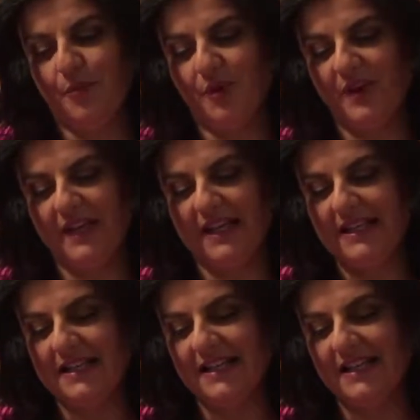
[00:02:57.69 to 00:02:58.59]

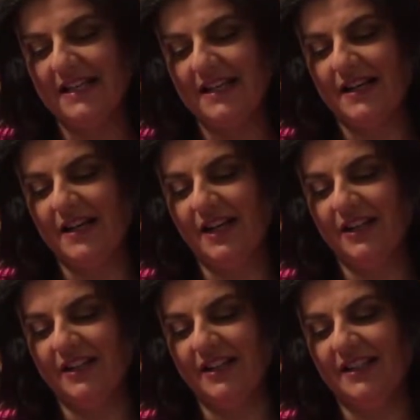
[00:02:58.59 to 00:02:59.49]
brilliant
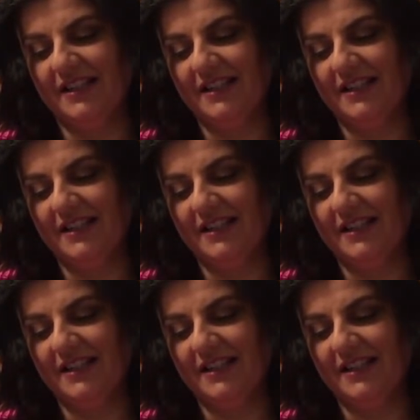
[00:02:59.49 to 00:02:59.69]
color.